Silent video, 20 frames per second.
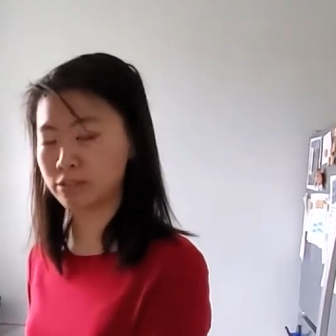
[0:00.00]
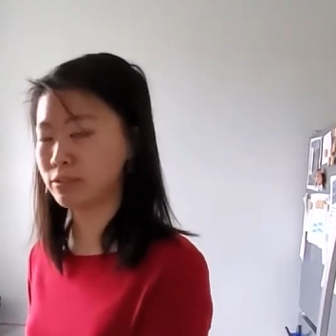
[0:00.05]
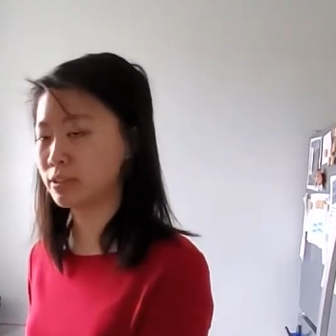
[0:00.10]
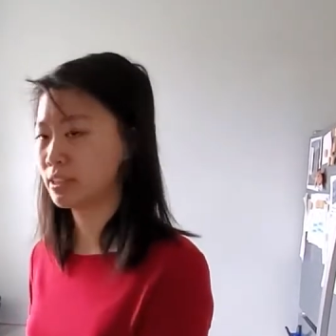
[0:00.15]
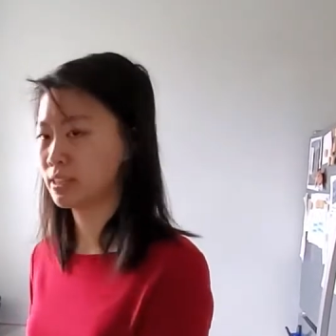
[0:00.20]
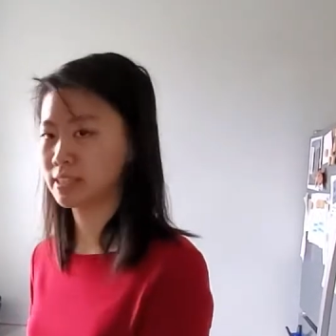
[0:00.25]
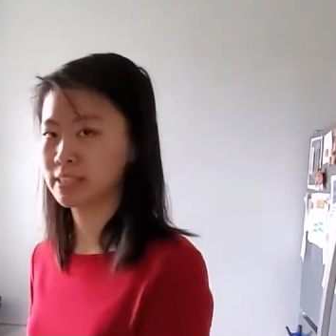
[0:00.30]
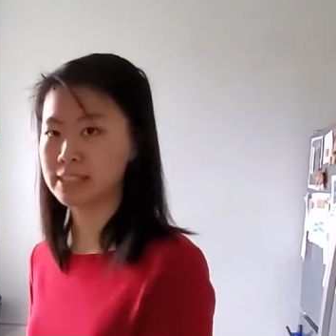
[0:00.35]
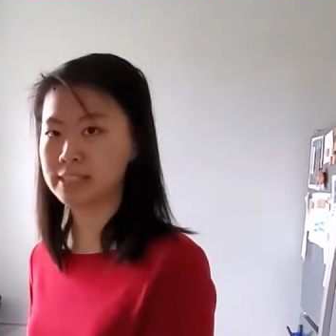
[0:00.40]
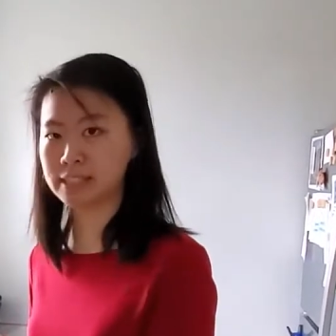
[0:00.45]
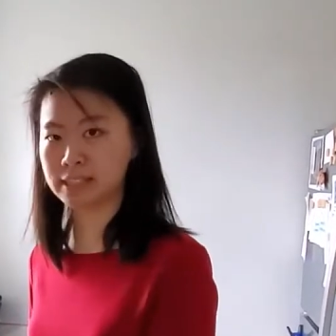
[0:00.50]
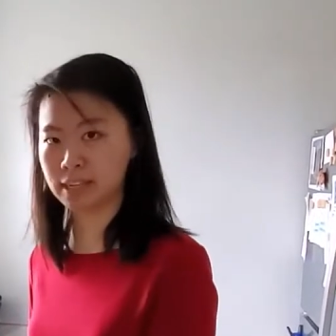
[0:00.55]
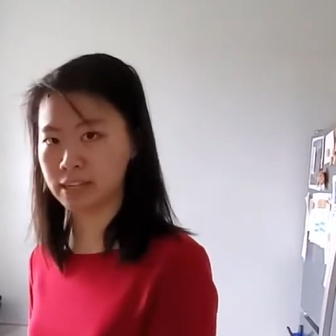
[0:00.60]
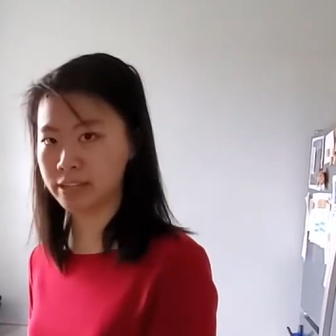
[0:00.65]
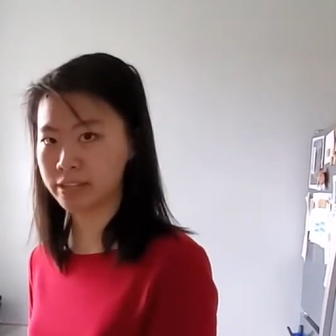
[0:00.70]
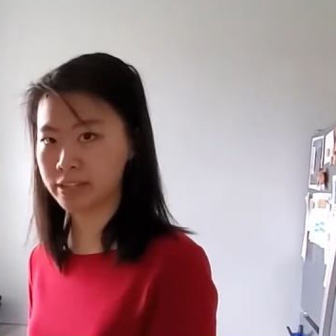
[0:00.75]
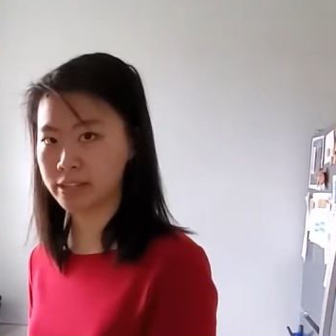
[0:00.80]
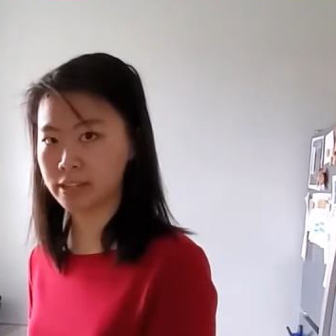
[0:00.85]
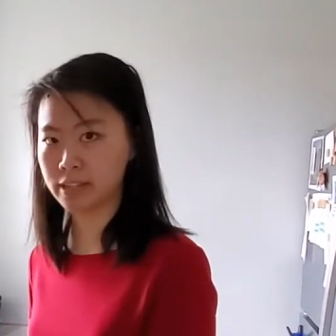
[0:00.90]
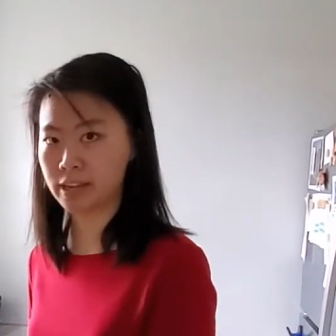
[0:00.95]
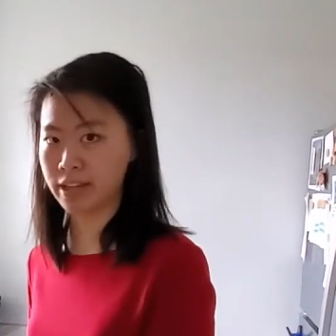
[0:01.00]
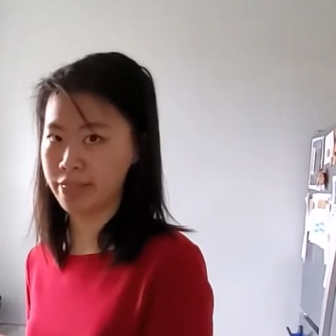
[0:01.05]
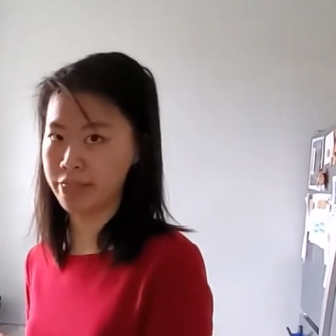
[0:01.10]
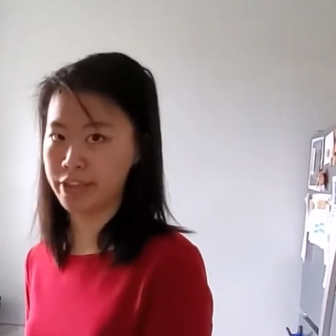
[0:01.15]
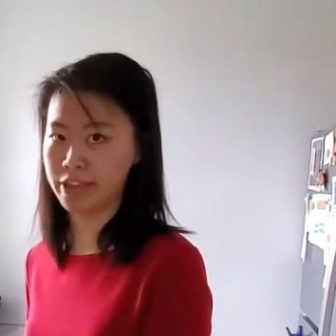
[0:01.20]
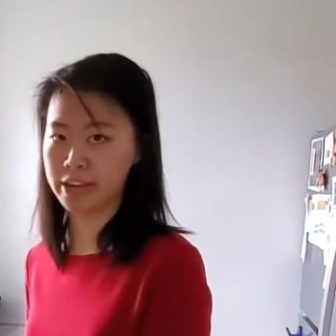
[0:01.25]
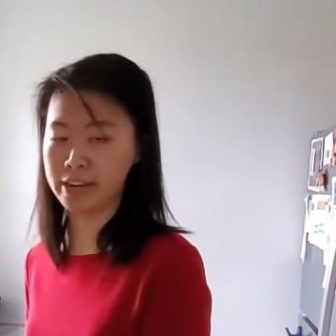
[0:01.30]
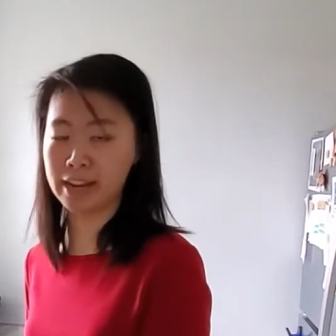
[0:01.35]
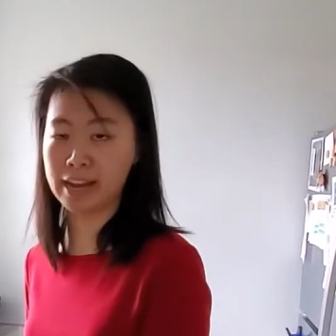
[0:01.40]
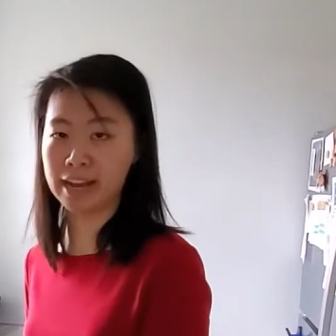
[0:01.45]
knead it together, and
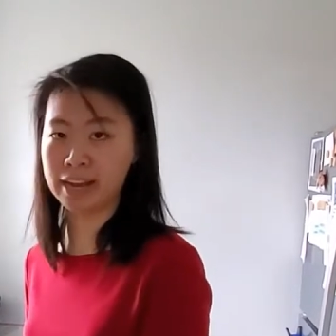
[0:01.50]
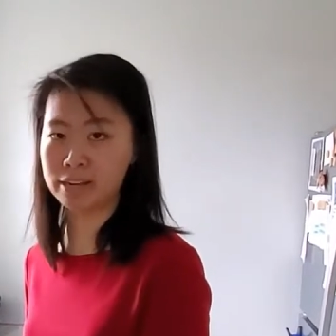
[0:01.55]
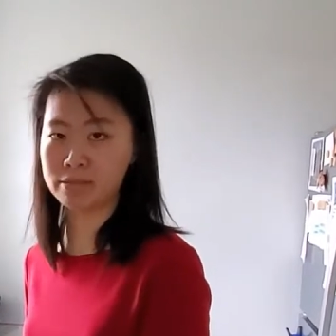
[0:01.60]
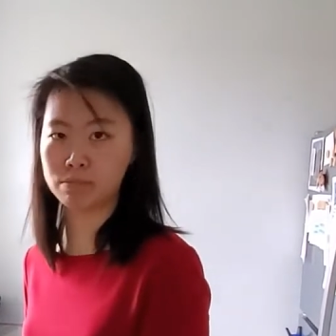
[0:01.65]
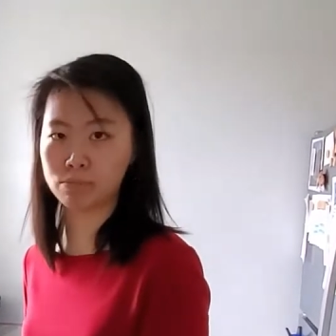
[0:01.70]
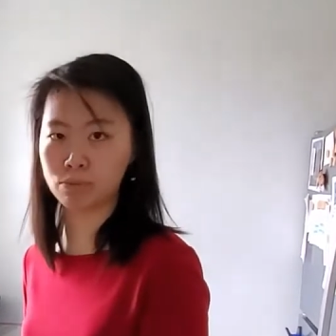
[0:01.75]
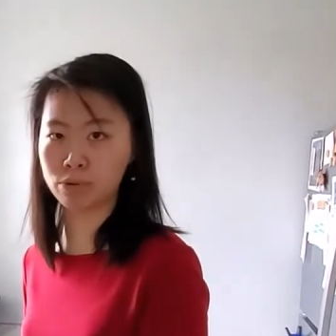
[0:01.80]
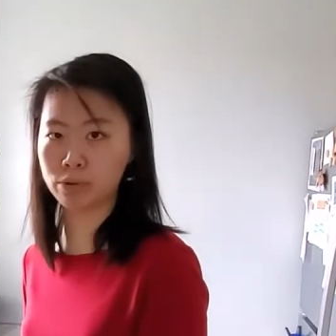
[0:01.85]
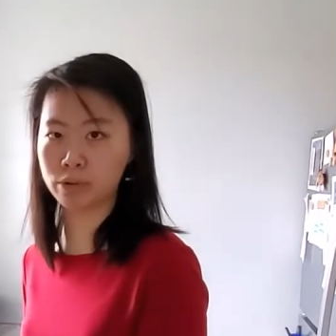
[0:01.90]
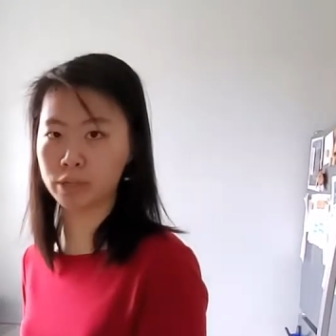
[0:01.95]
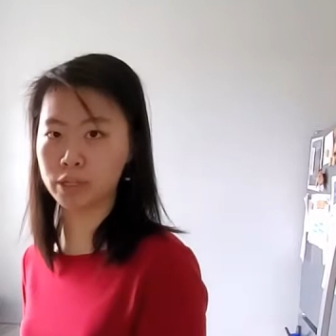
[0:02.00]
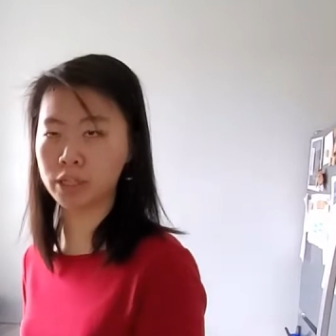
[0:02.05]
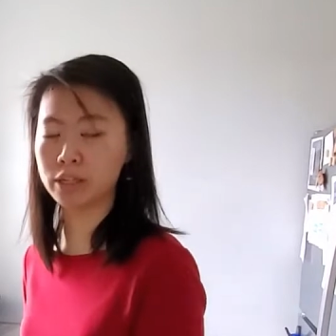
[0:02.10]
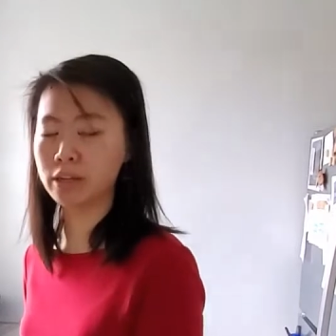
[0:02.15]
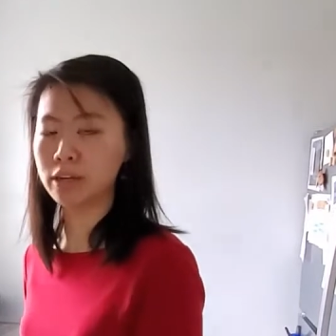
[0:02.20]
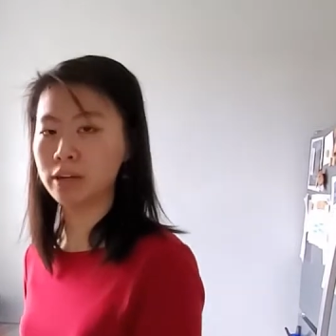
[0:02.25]
then add more